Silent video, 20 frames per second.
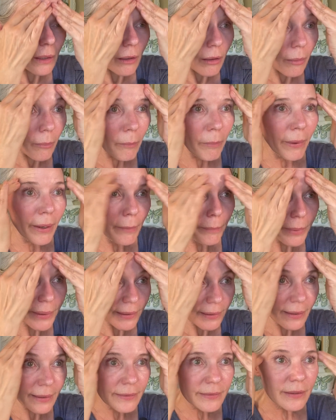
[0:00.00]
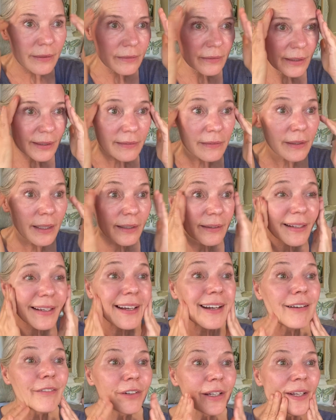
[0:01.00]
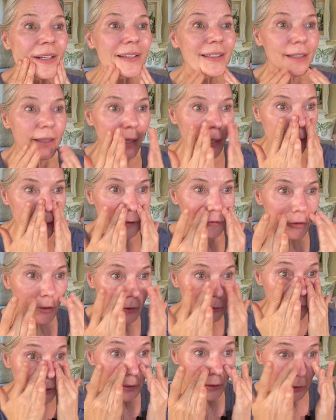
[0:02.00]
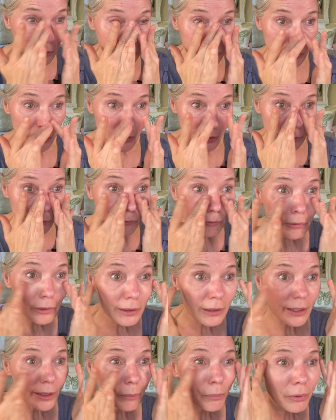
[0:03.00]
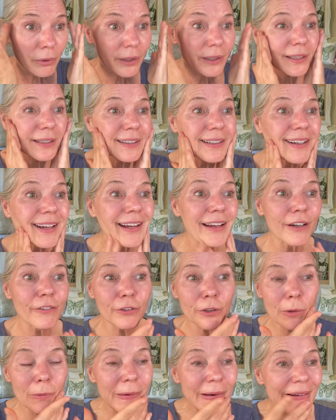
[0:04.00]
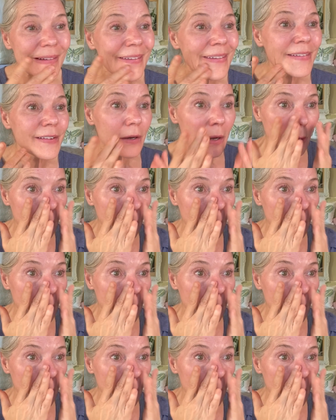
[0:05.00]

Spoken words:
But because it does not have any hydroquinone, you can really put it everywhere.